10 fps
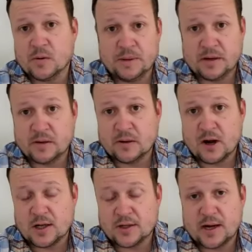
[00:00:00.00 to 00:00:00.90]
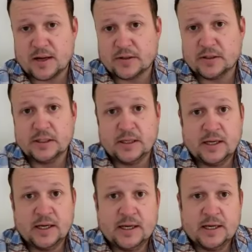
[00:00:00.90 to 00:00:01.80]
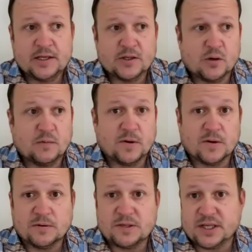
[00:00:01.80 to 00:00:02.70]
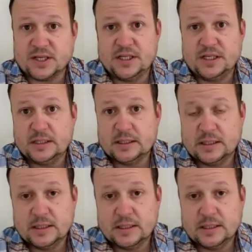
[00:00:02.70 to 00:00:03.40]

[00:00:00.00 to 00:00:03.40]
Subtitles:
better contractor is over 60.